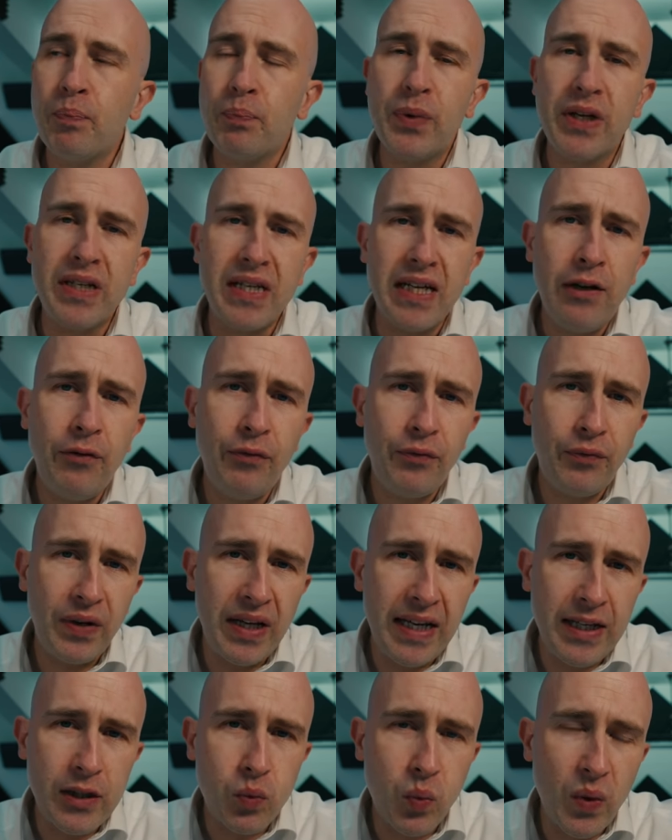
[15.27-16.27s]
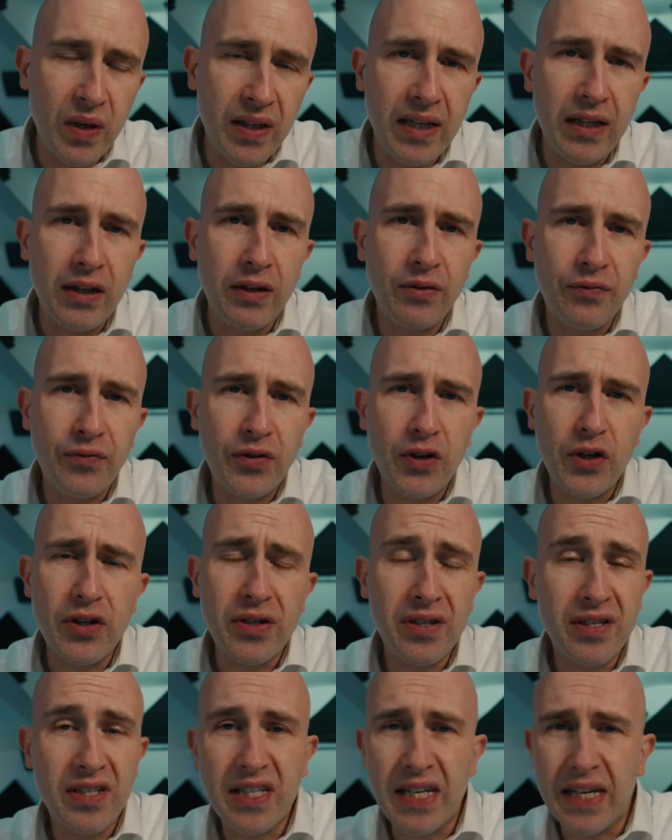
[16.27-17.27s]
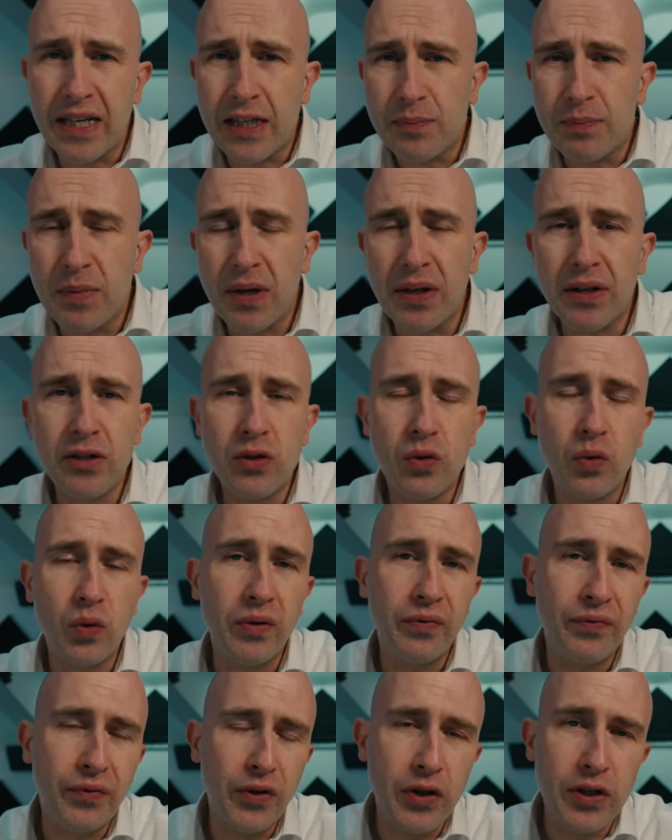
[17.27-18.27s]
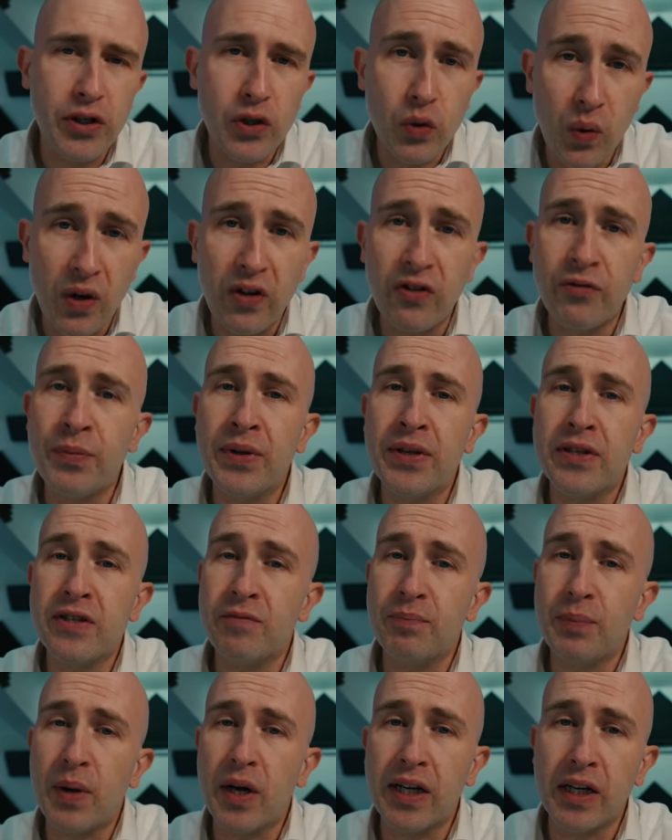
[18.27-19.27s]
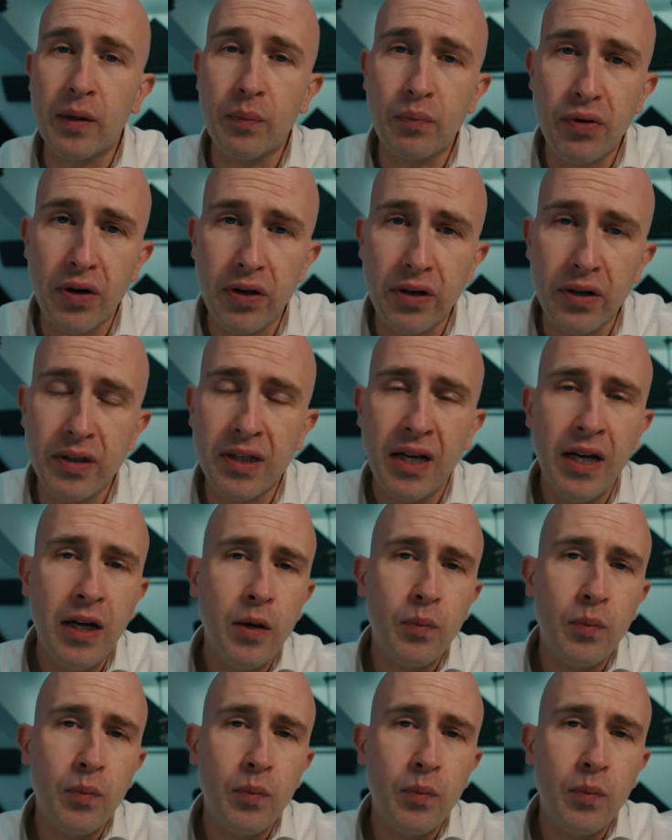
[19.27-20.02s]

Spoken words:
But if it's within the first 6 months or the first 12 months of buying a product,